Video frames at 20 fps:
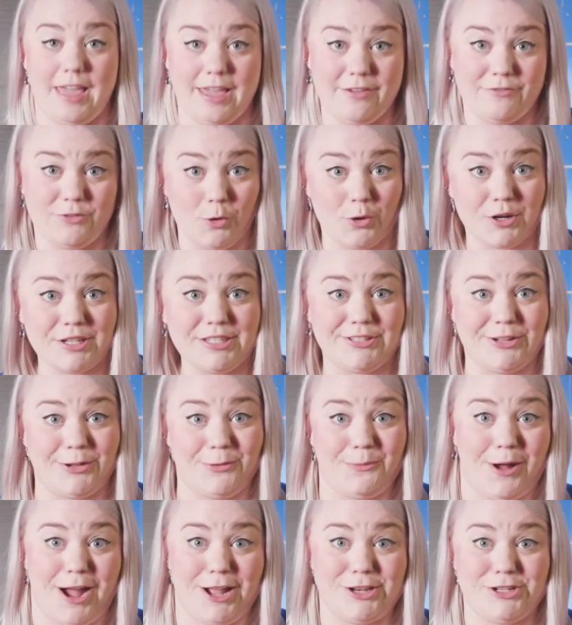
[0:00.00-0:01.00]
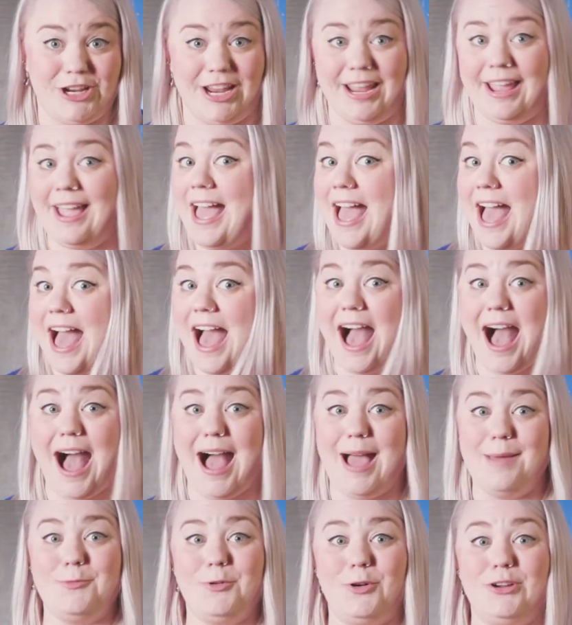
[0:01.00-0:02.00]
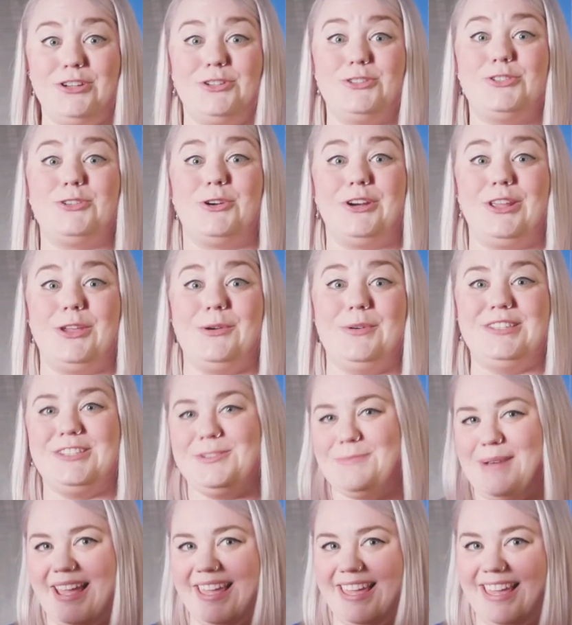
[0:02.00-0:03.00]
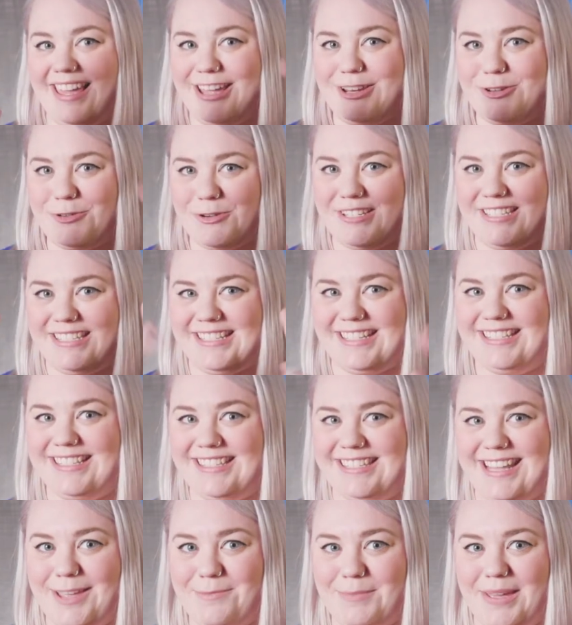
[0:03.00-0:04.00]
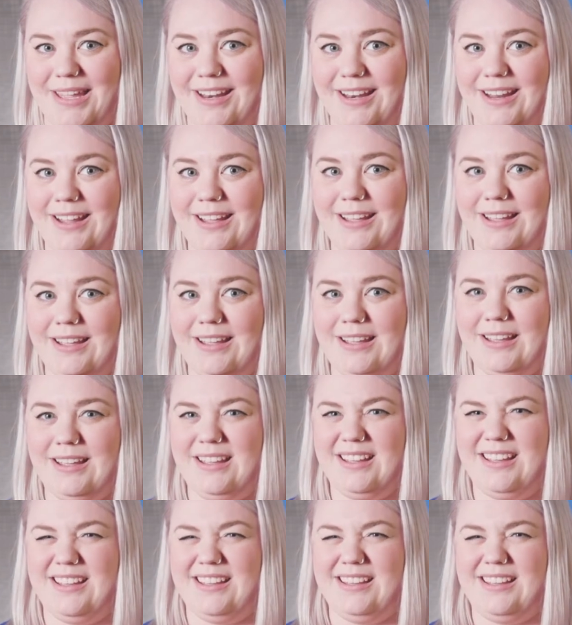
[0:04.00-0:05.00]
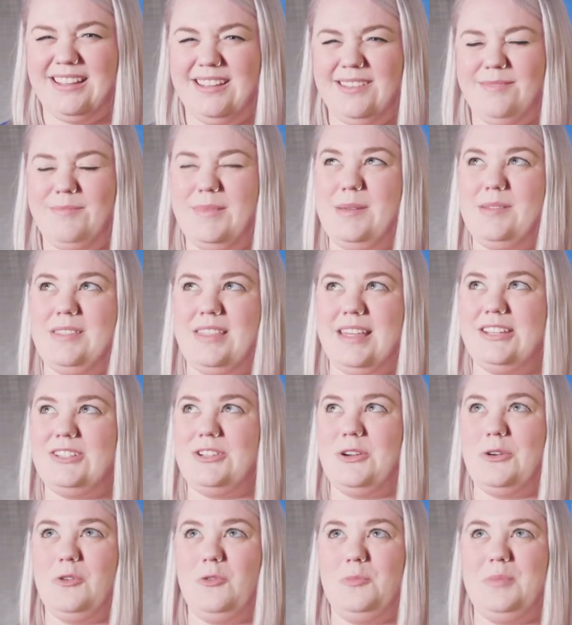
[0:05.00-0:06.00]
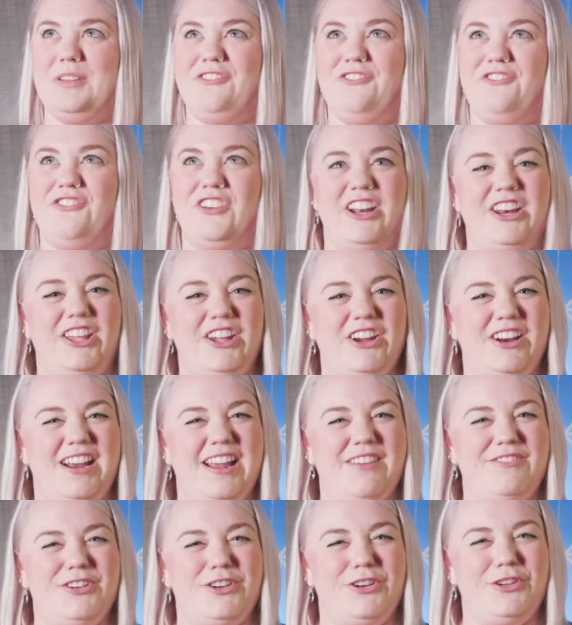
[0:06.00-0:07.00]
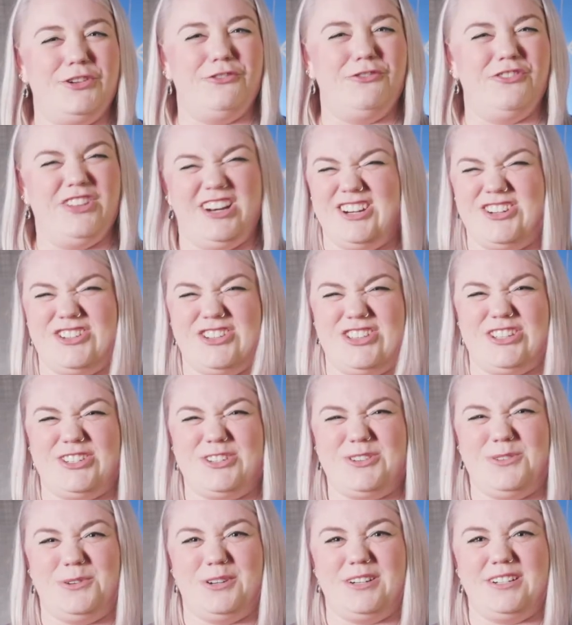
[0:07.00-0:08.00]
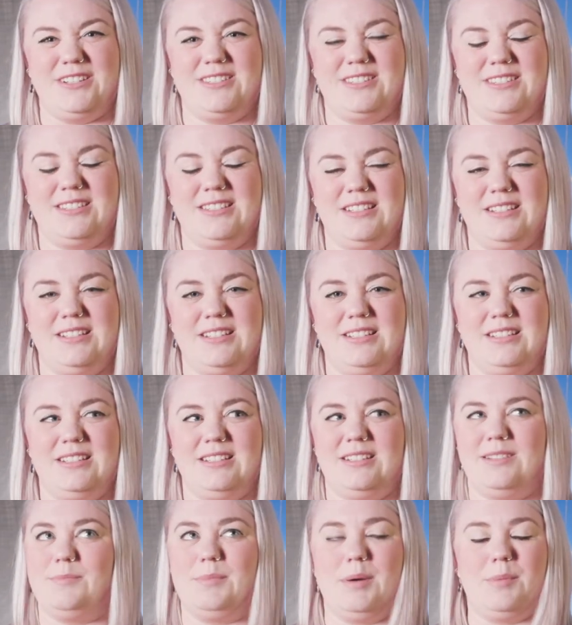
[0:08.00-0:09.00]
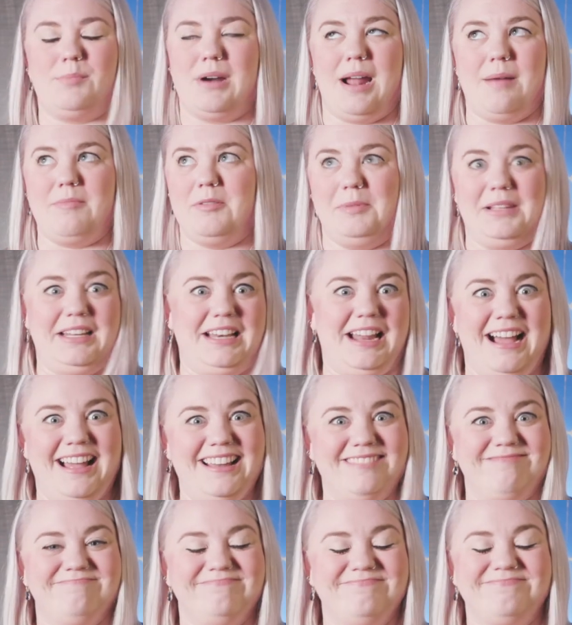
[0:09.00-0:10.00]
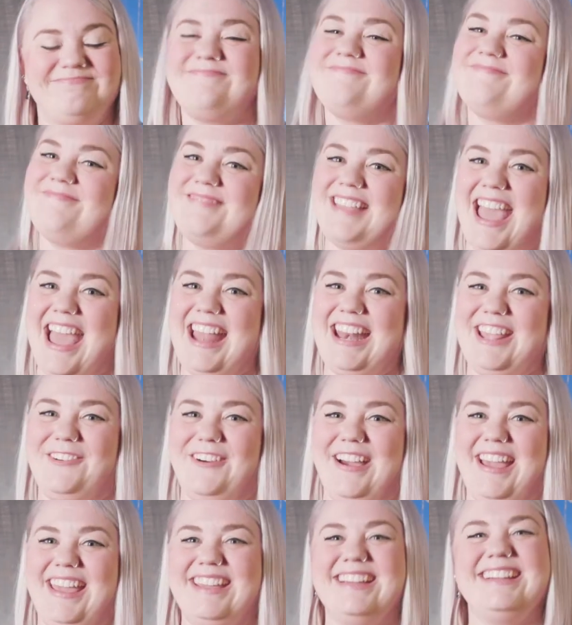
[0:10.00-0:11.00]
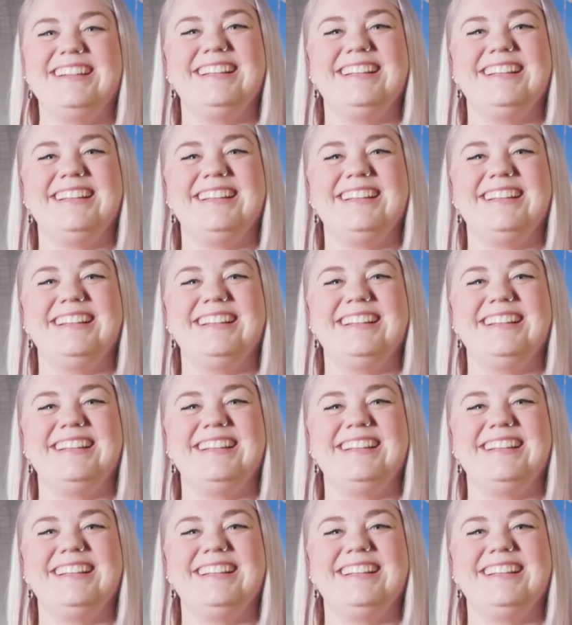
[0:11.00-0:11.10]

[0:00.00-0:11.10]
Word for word: If you're still watching, I'm going to sort you into my interested segment. Maybe that joke will be funnier after you finish this course, but probably not. Anyway,